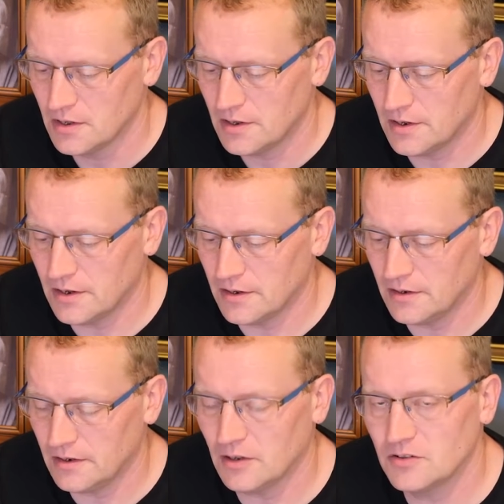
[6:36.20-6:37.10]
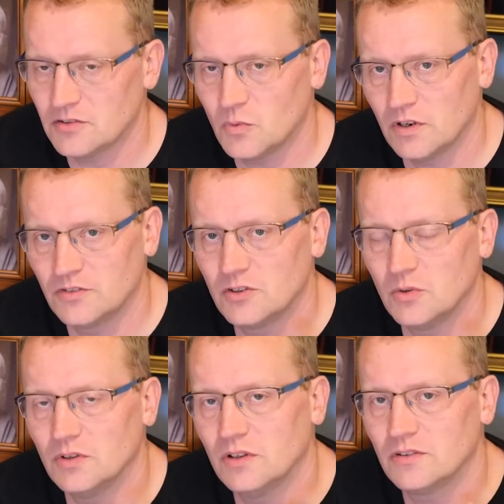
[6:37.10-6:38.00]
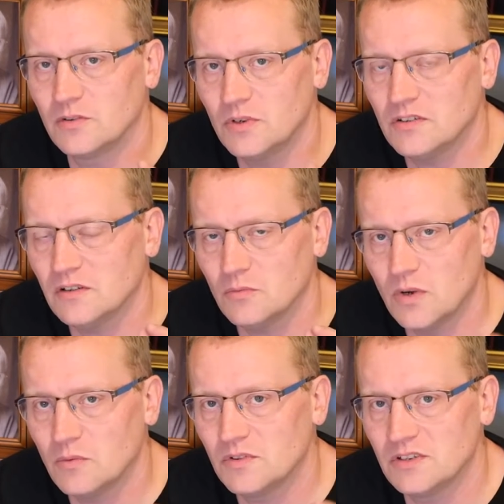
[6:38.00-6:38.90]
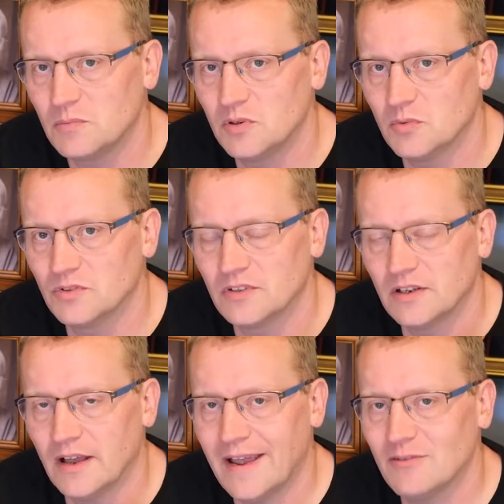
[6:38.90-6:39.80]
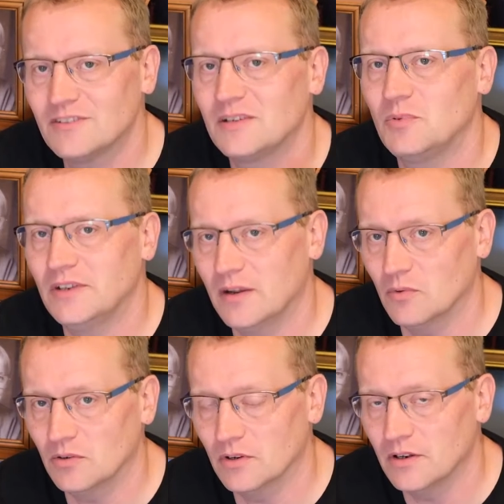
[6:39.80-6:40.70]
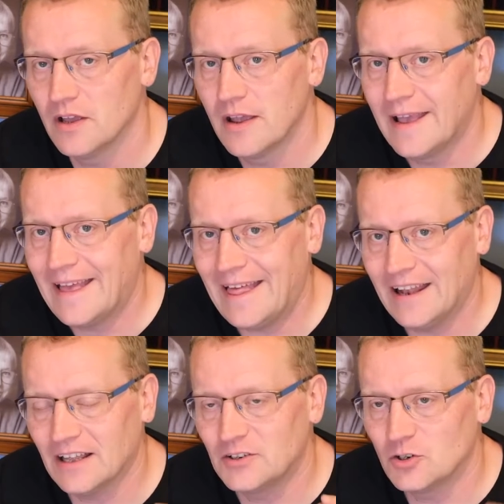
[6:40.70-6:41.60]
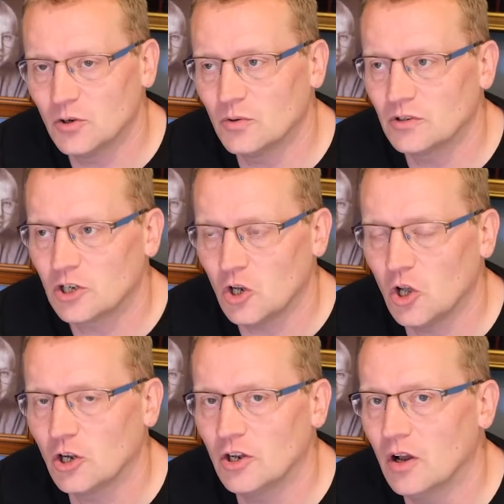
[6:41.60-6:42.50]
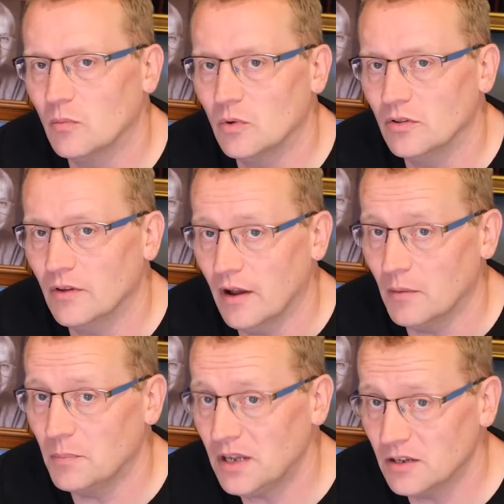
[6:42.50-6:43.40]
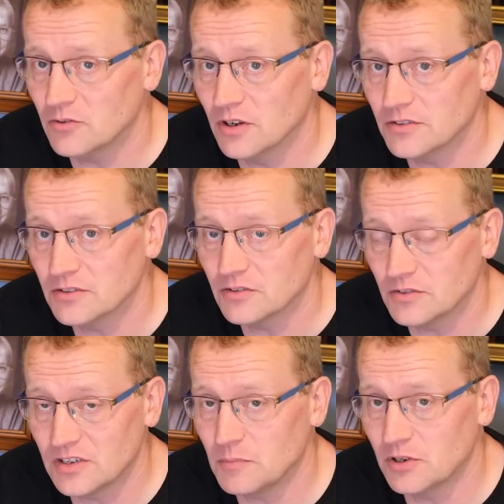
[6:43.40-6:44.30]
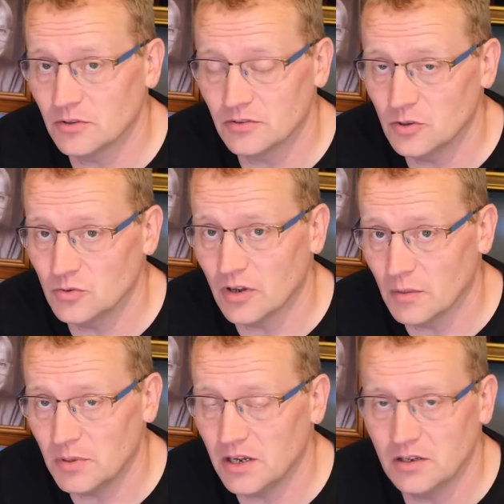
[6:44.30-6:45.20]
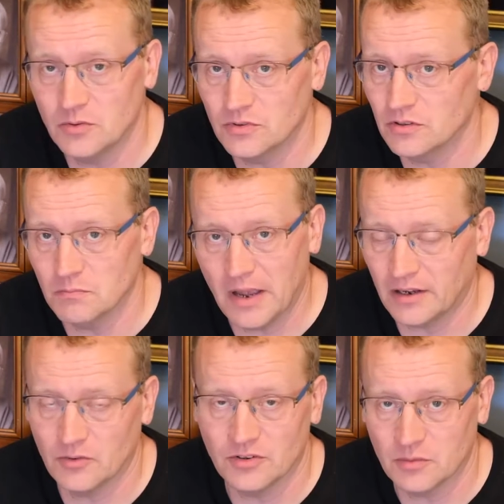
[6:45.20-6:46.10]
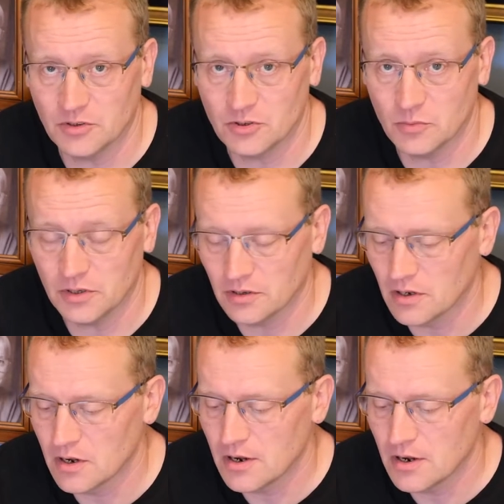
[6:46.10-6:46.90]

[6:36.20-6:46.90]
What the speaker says: Now, just while it's doing this, the reason I went with Zigbee was that I have a Zigbee network, right? And I don't clog it up with IP addresses. So Zigbee doesn't use IP, it uses MAC address, I'm assuming.